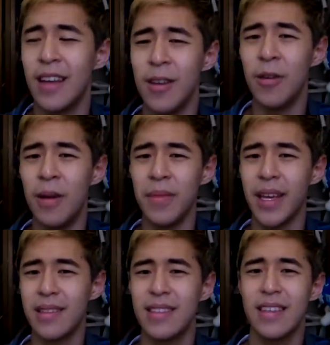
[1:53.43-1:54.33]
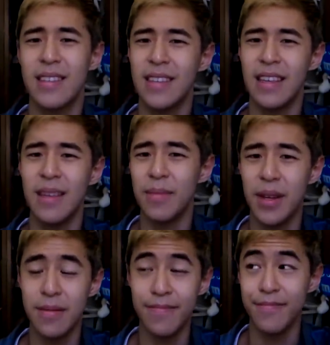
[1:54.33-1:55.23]
I know I'm like 16,
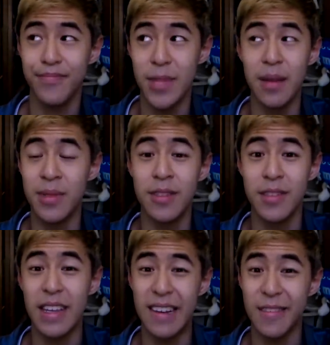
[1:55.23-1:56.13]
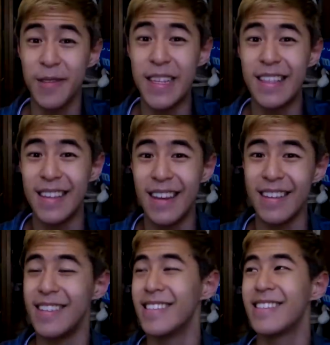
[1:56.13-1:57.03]
but I'm still scared of going to the
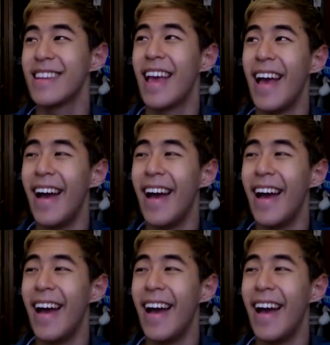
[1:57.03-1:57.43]
dentist.